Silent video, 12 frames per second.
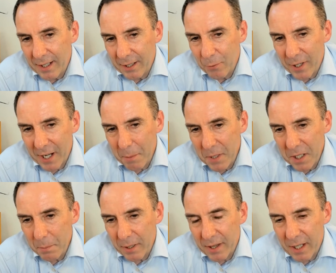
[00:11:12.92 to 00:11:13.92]
what I mean
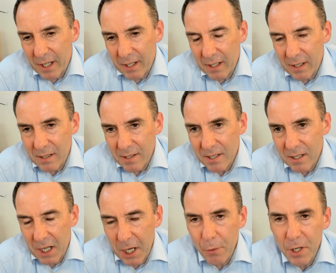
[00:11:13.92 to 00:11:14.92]
by that is,
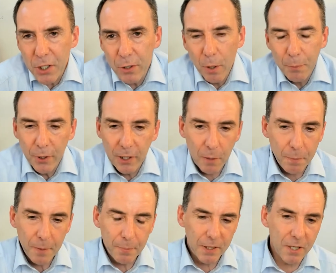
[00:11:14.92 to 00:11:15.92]
here in Europe, you'll hear
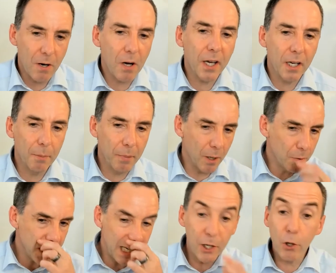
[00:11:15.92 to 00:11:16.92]
people talking about
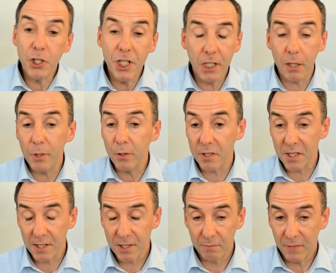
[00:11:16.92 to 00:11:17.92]
energy
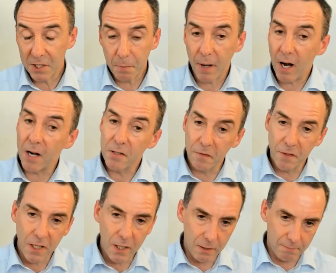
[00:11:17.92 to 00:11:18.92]
communities. That's part of
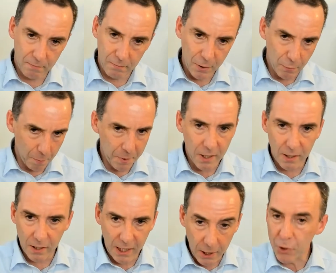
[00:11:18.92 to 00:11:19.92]
the European
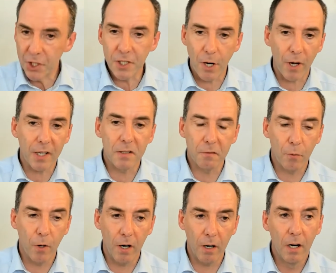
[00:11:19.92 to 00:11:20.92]
Energy Directive, where